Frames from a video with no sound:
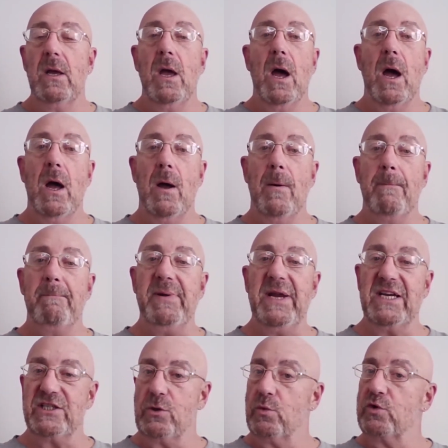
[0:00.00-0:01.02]
um,
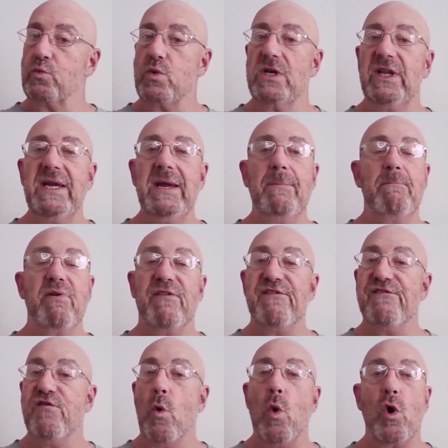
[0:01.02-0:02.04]
because it was really
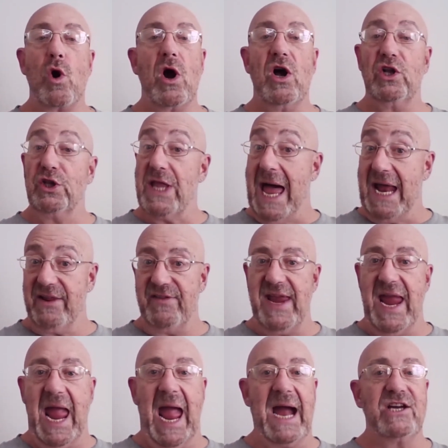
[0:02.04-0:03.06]
before a lot of
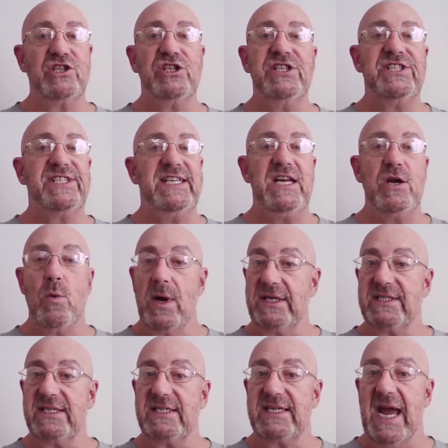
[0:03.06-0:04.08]
the action
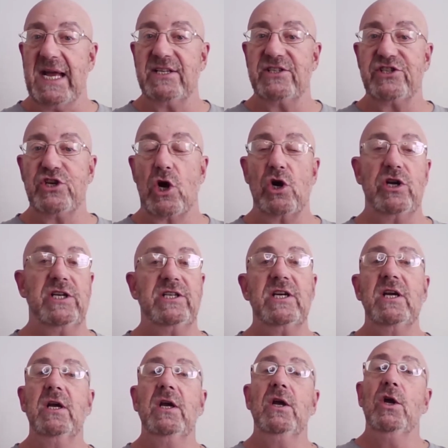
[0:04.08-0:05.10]
sequences got started,
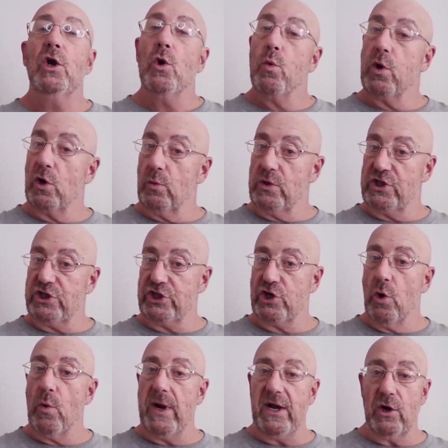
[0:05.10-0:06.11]
where it was
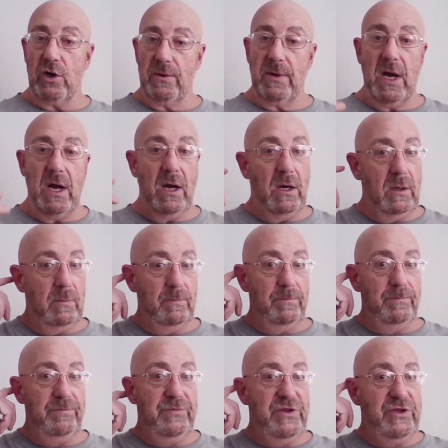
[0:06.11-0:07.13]
showing
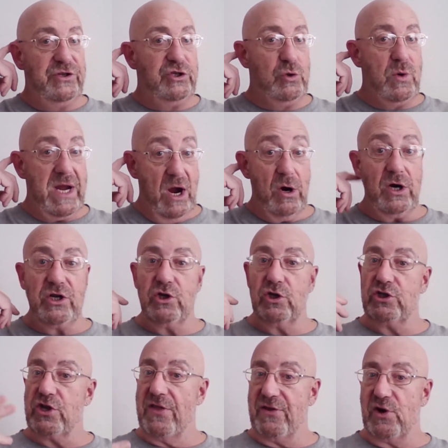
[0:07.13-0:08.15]
um, the two
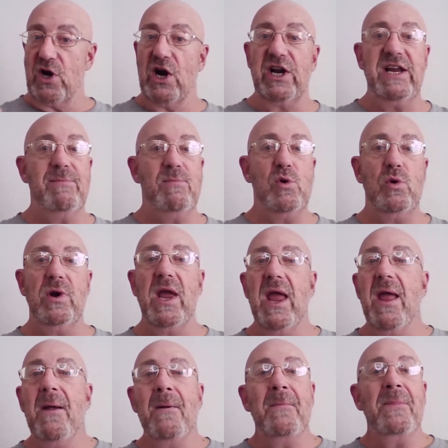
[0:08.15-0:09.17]
characters on their
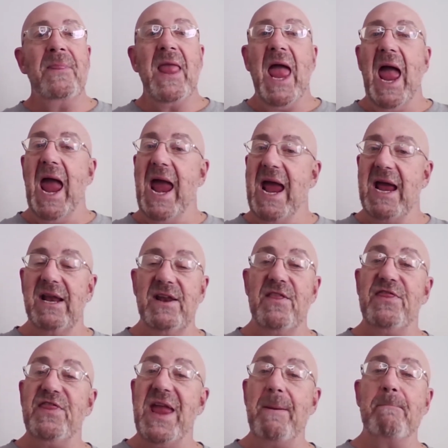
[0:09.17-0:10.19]
honeymoon,
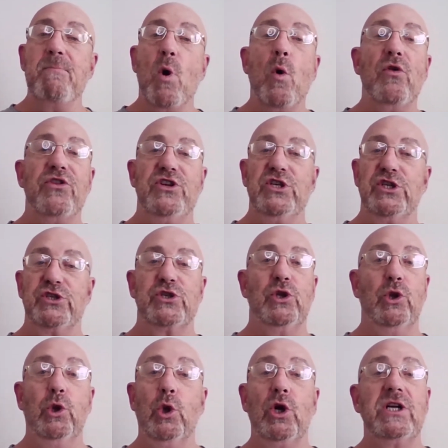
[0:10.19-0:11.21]
and they both just
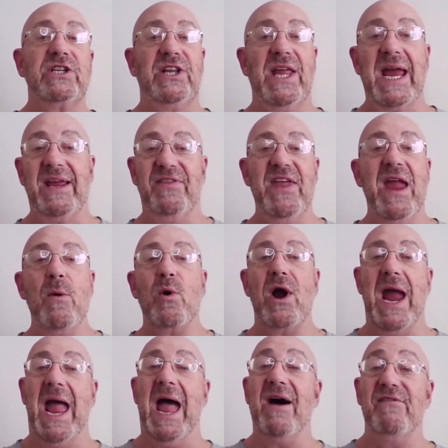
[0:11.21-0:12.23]
looked like they were
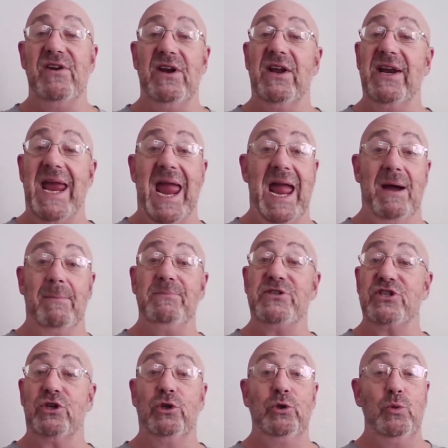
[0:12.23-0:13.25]
having an
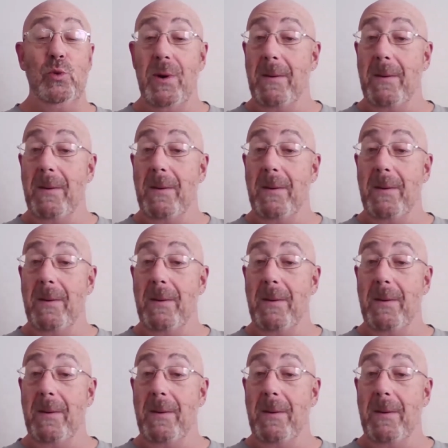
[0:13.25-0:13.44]
absolute